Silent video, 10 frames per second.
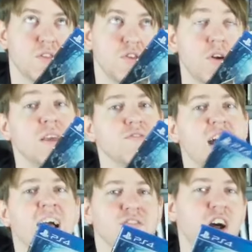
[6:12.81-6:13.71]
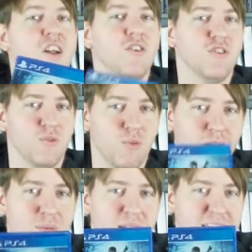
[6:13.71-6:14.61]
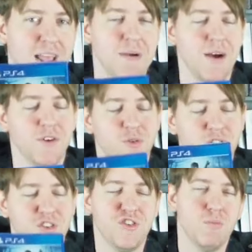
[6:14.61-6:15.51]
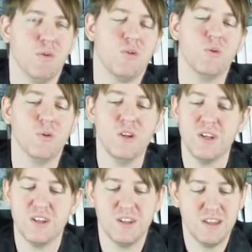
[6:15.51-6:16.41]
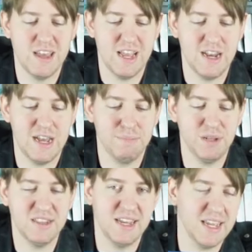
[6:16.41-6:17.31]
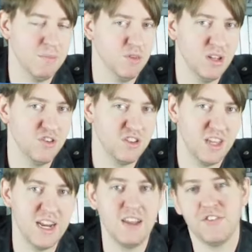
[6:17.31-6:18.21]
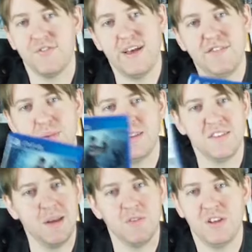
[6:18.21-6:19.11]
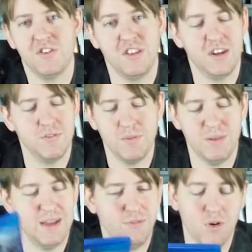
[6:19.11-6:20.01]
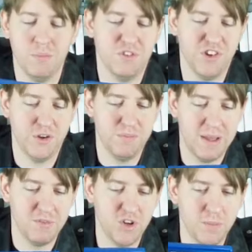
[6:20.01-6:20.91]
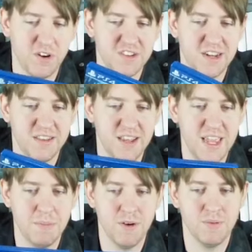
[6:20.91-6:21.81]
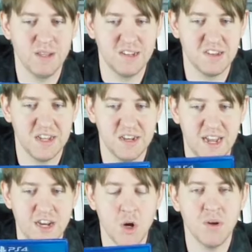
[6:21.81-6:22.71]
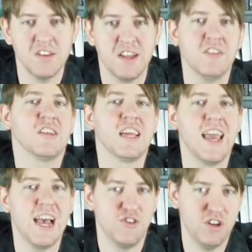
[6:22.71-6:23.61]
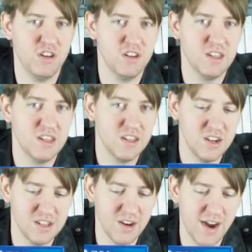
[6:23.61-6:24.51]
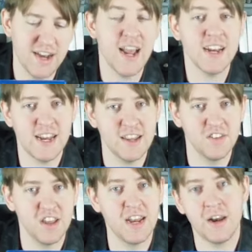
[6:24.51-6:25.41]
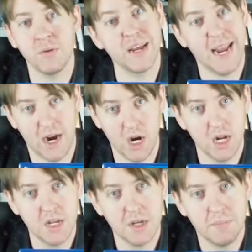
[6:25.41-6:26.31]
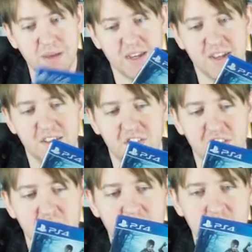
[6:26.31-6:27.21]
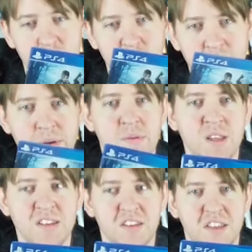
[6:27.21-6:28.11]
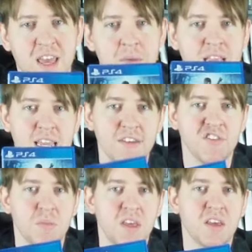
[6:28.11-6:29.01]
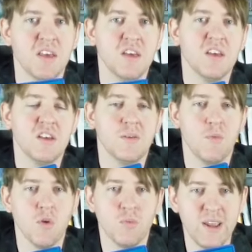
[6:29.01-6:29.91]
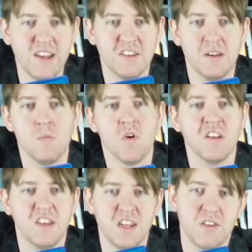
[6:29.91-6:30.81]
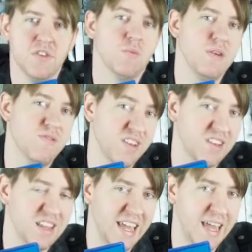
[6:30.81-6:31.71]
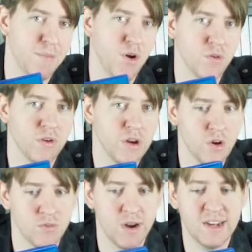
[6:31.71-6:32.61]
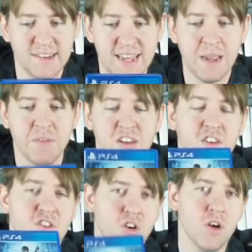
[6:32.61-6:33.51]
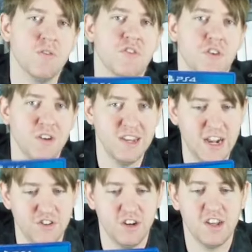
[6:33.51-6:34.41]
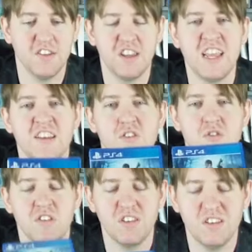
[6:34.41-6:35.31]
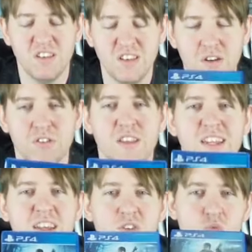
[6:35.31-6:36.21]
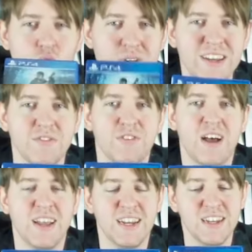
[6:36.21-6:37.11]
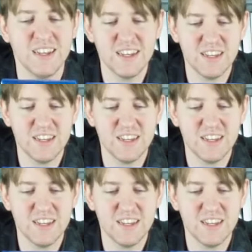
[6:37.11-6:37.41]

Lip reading: $35 right when it came out, which was super cool. And I played that game religiously, and I've played this game religiously on every platform, so I'm super excited they keep re-releasing it. I know it sounds like a cash-in on their end, and it is, and I don't care, because when they re-release this game, it gives me more reason and more incentive to revisit the game over and over, and it's a game that deserves your attention, because it literally redefined